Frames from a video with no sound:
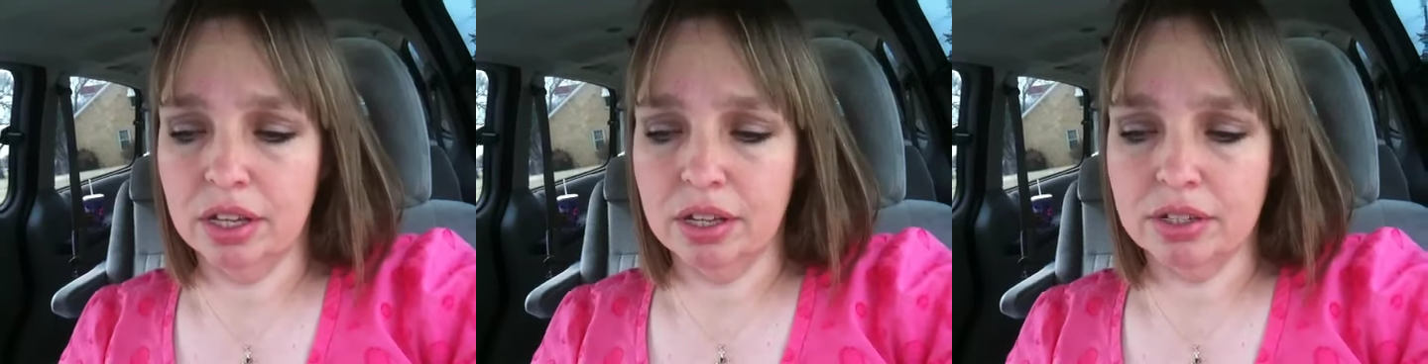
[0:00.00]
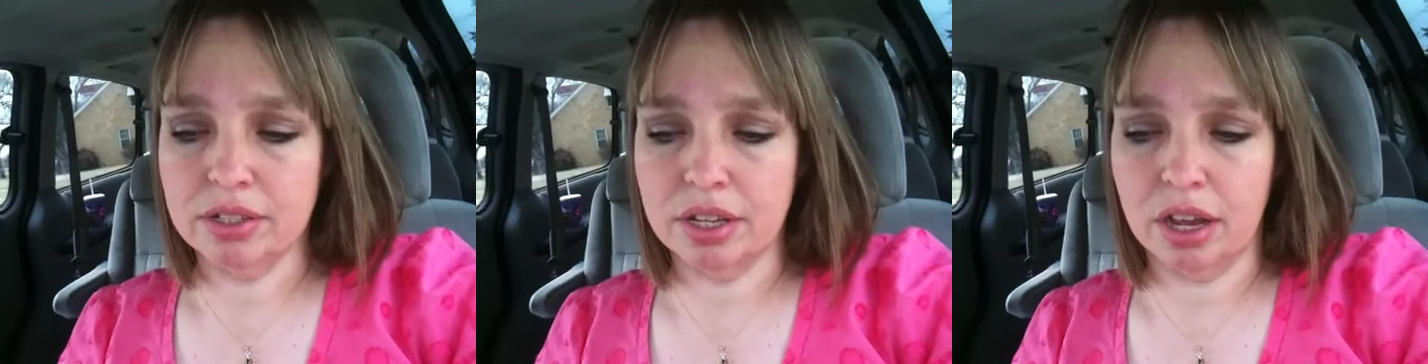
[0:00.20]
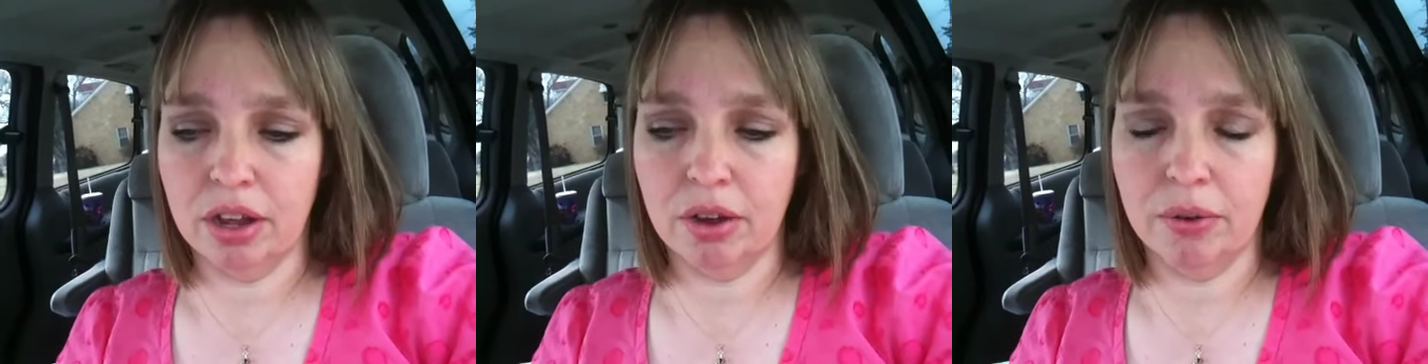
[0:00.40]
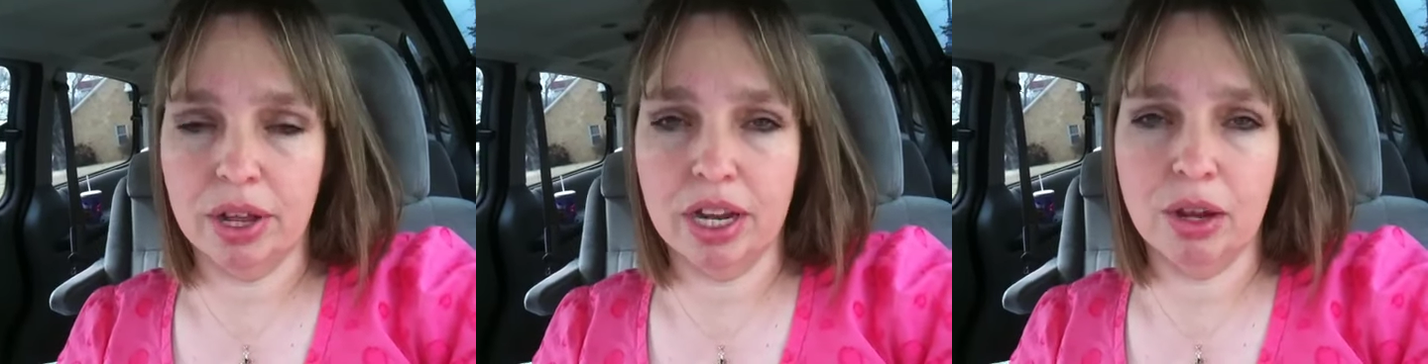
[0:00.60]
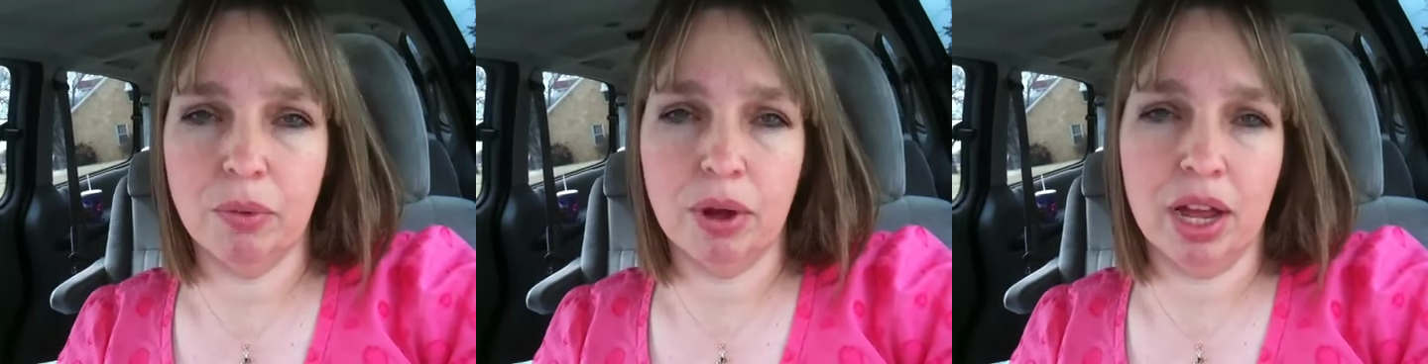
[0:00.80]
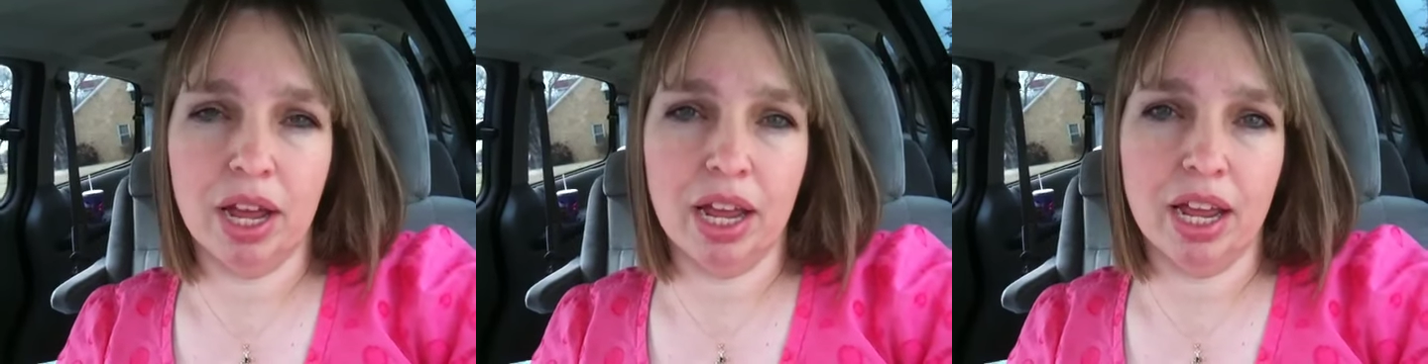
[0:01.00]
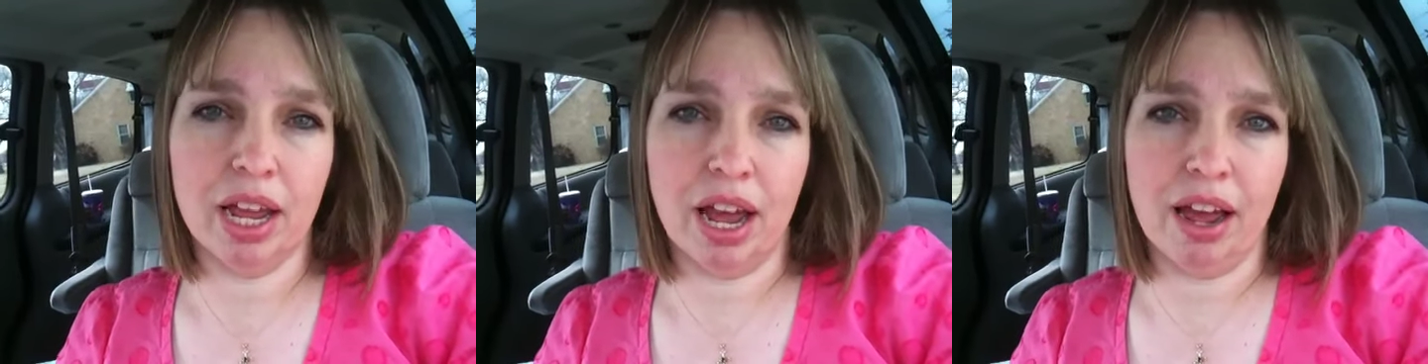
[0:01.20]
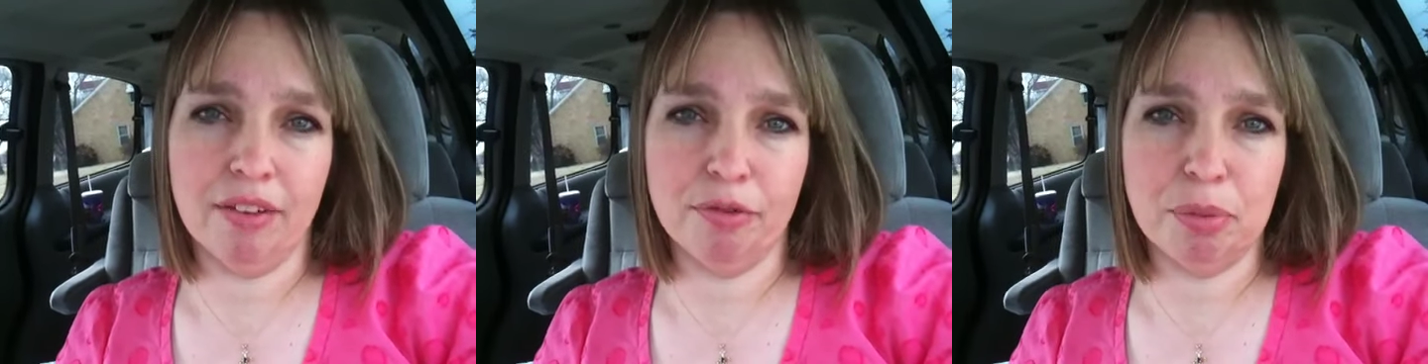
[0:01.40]
So, anyway,
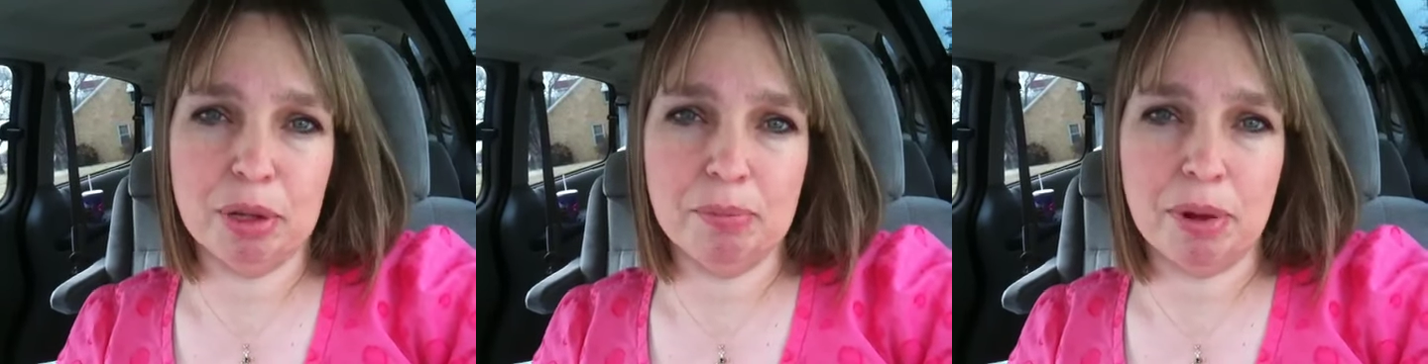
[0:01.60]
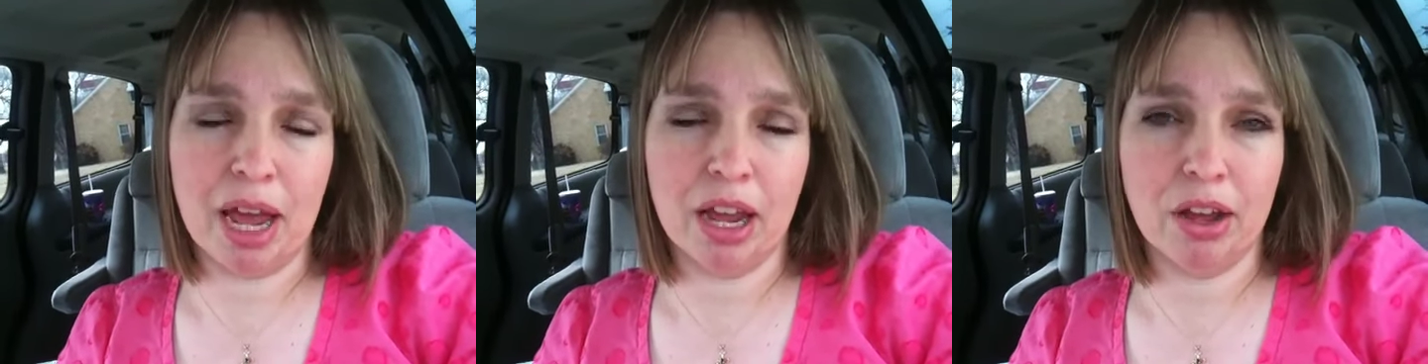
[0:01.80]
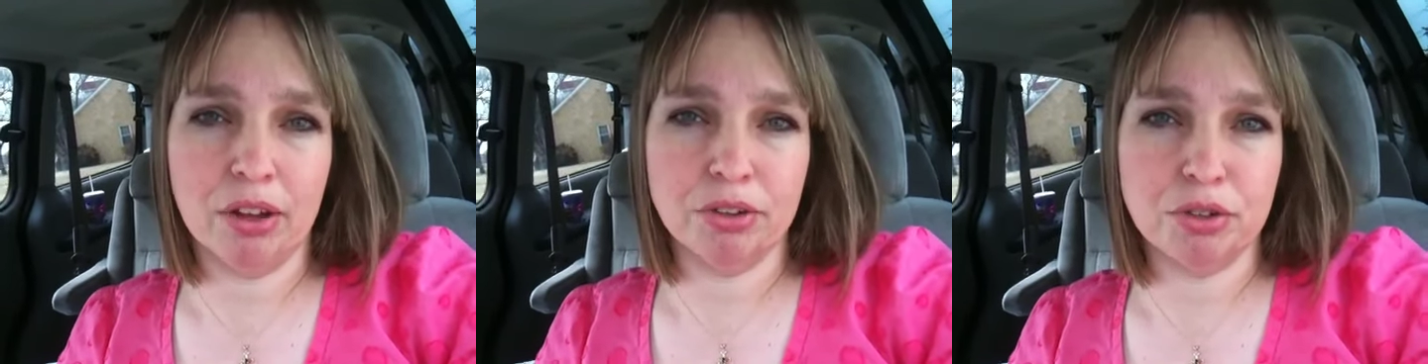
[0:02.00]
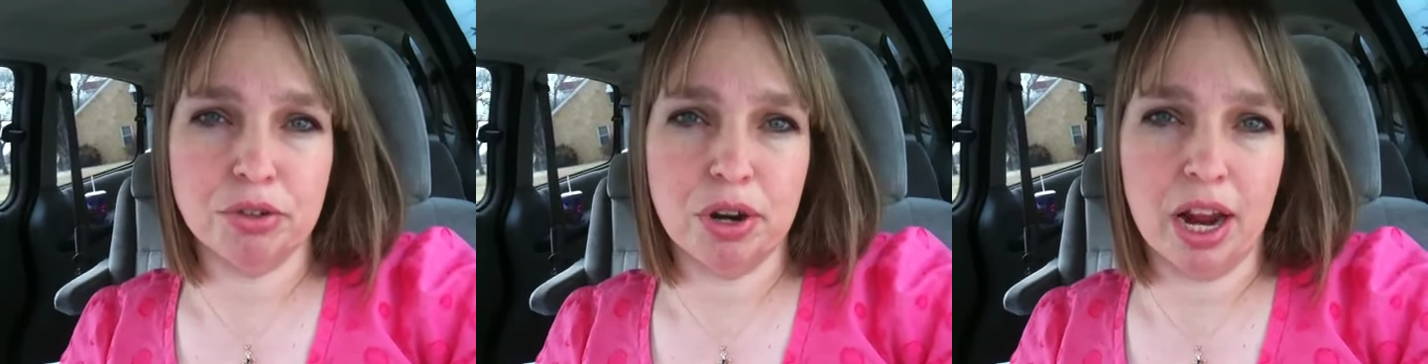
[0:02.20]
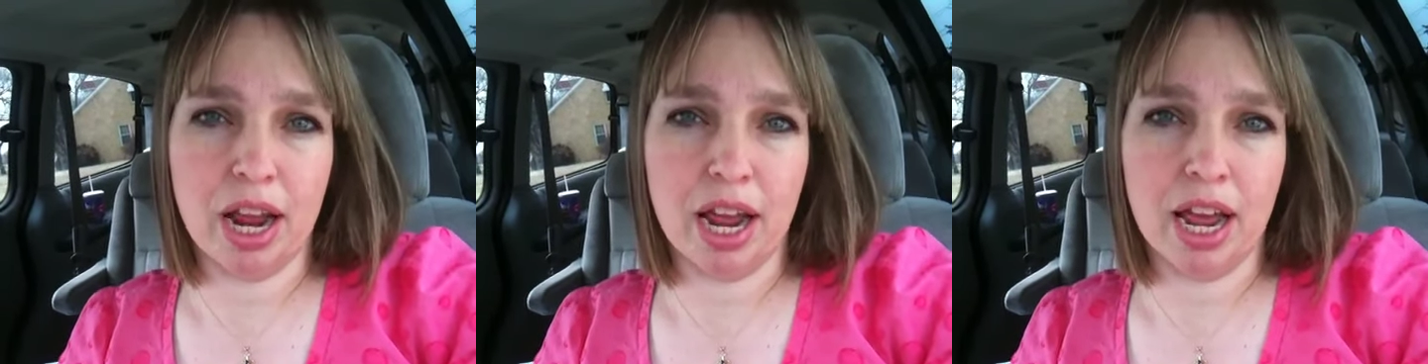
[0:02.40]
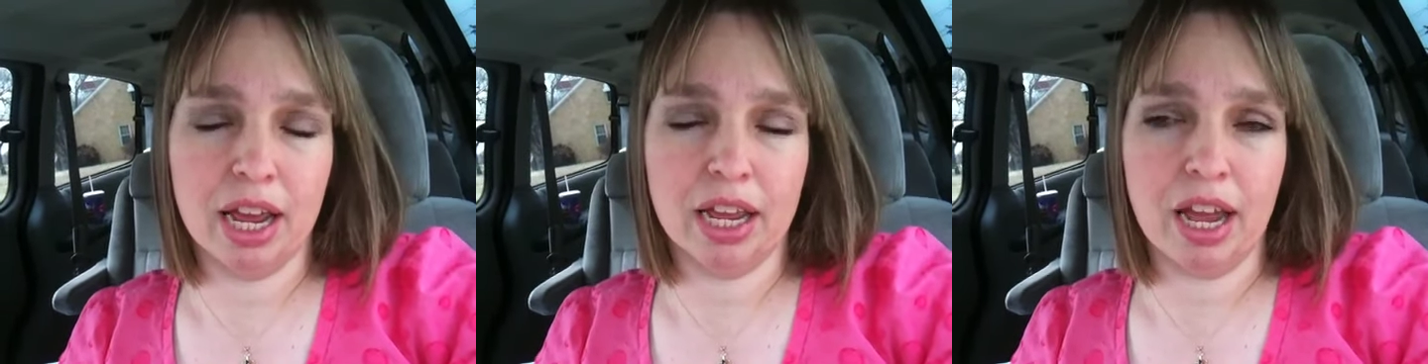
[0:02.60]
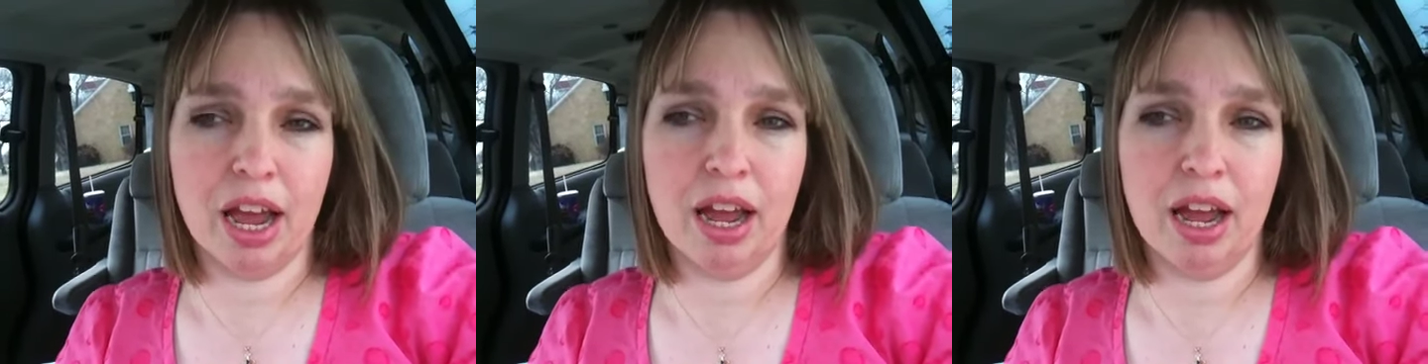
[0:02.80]
I've been back on track.